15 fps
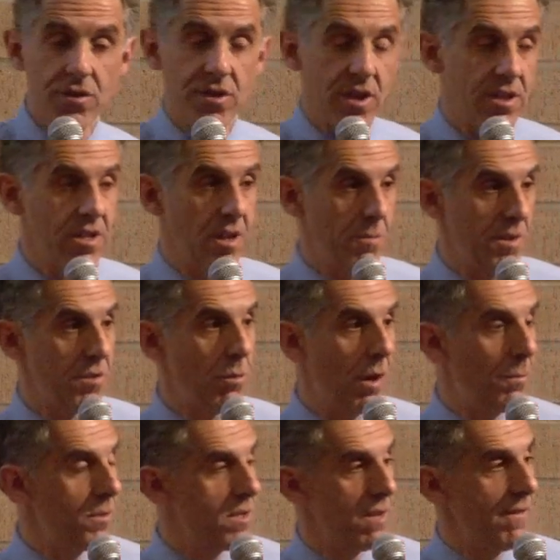system is
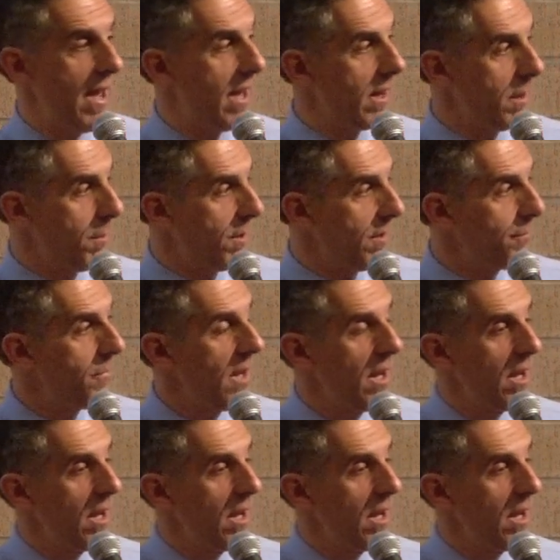what was available.